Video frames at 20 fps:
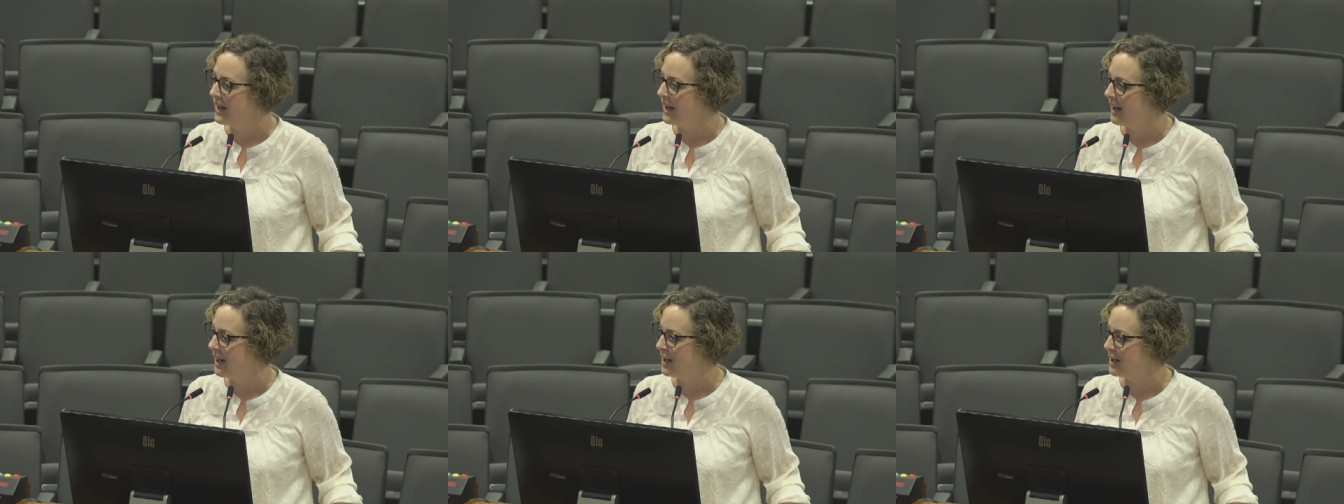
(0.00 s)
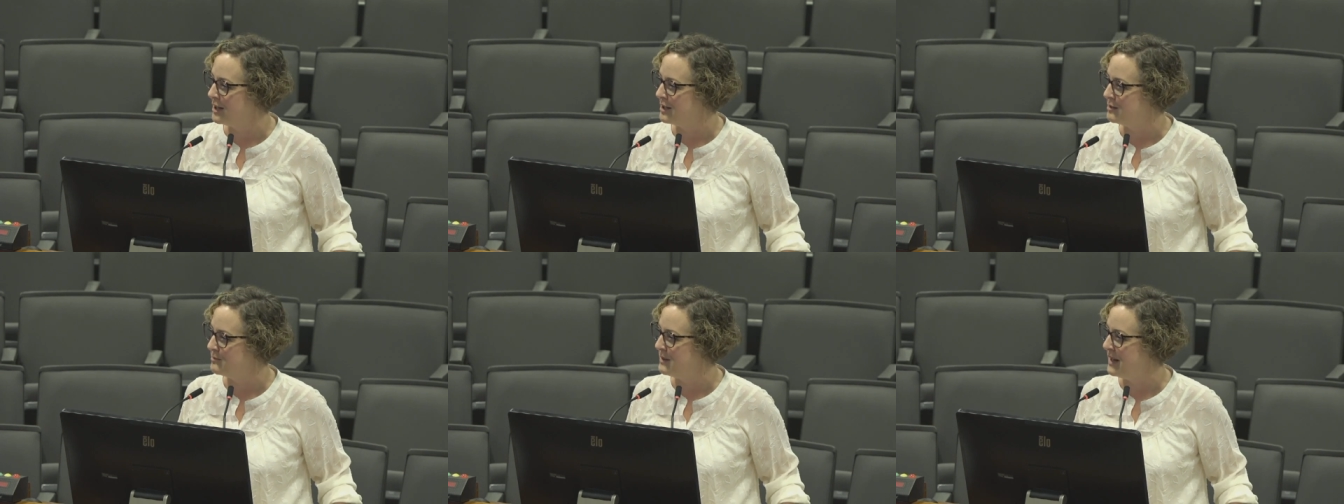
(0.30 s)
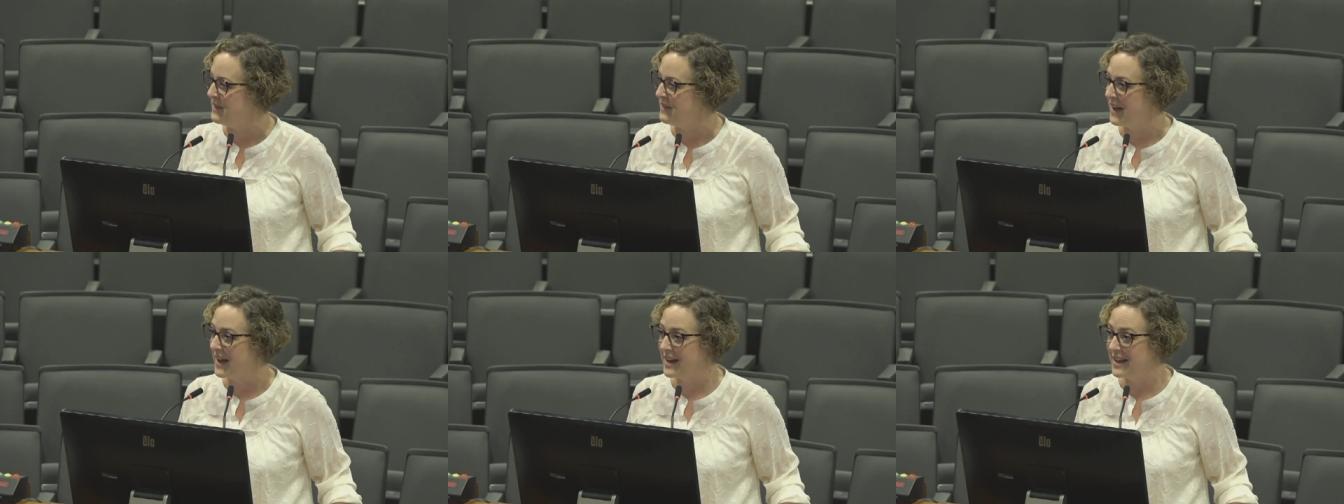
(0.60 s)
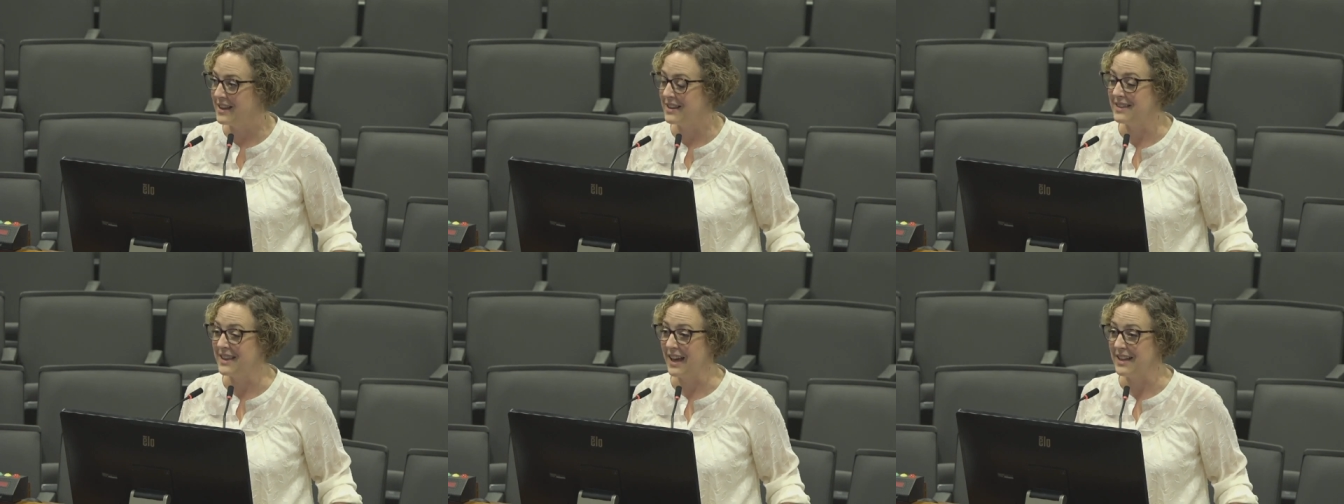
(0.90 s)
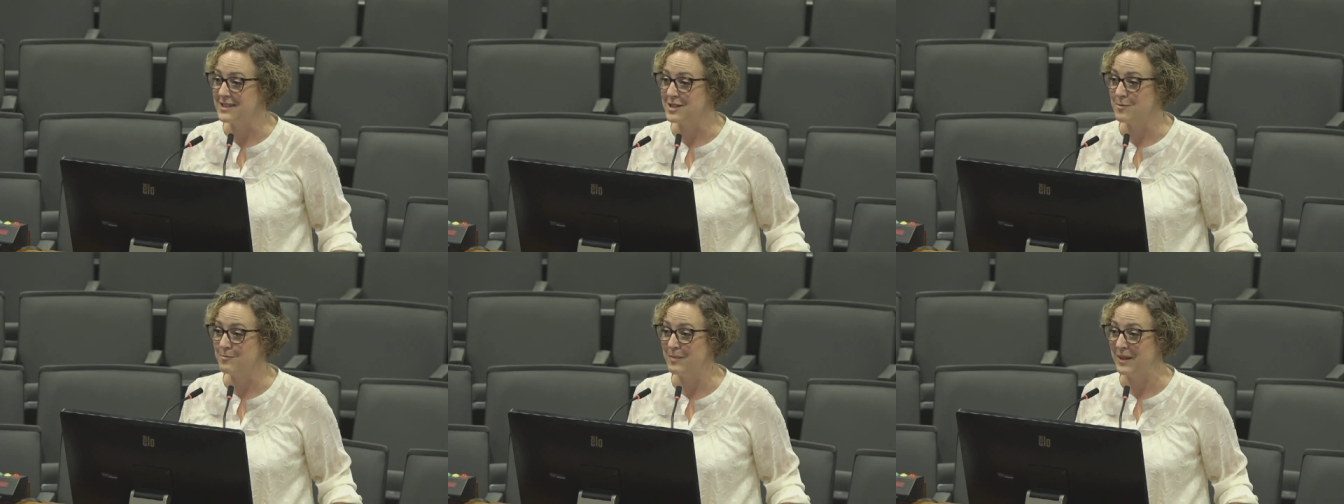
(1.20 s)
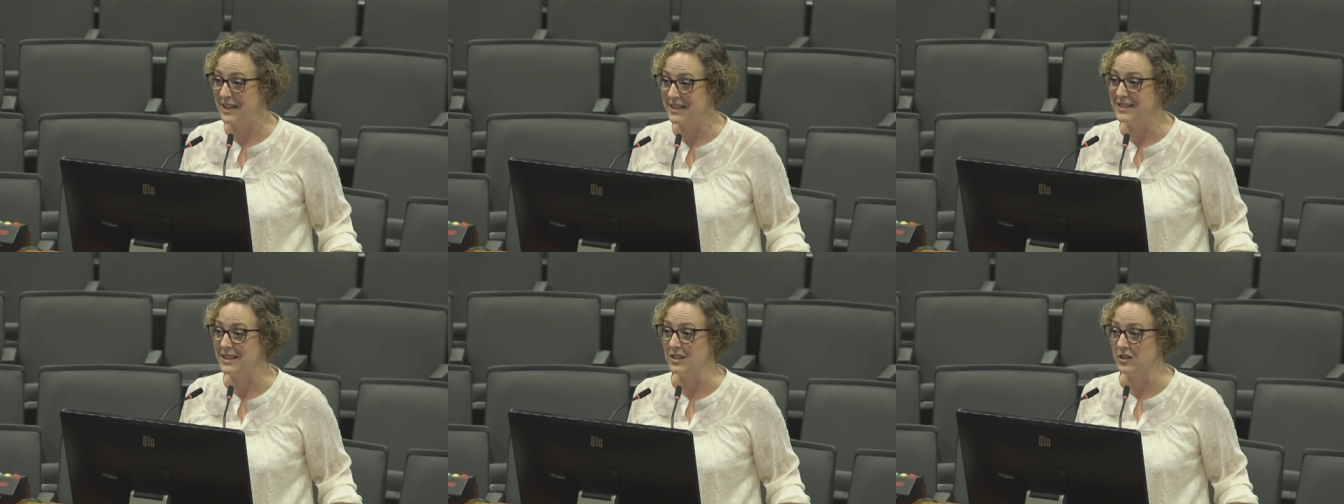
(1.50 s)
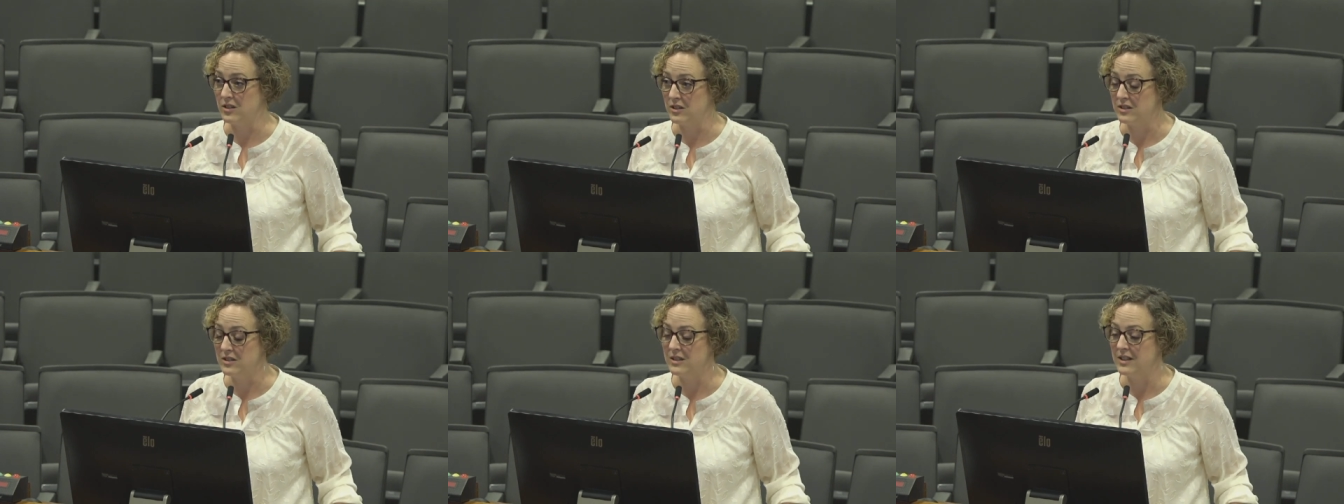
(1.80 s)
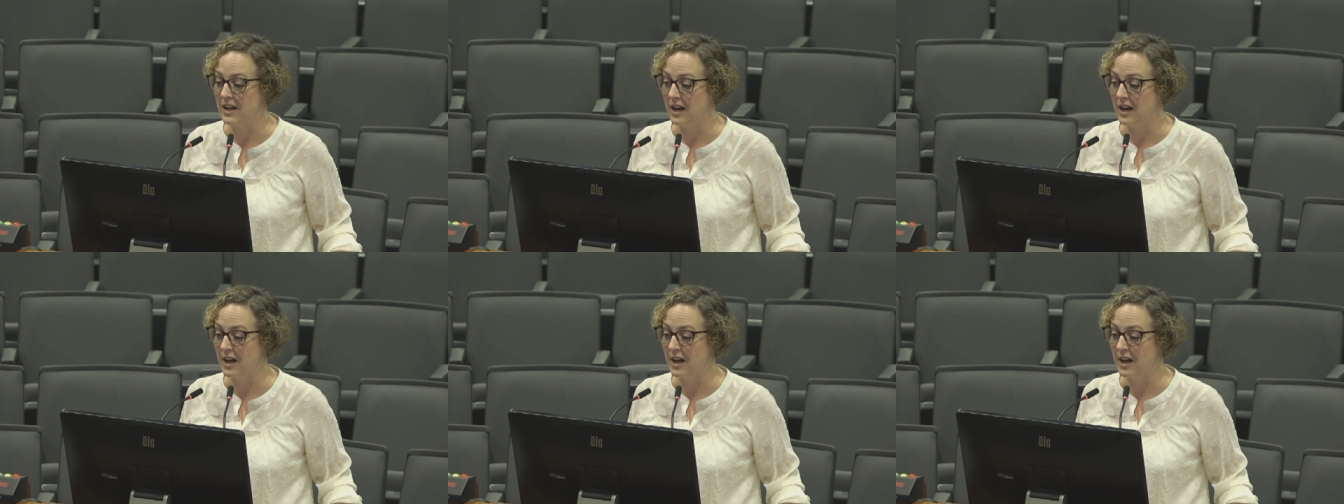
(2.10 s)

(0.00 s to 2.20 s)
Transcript: And that's a big deal.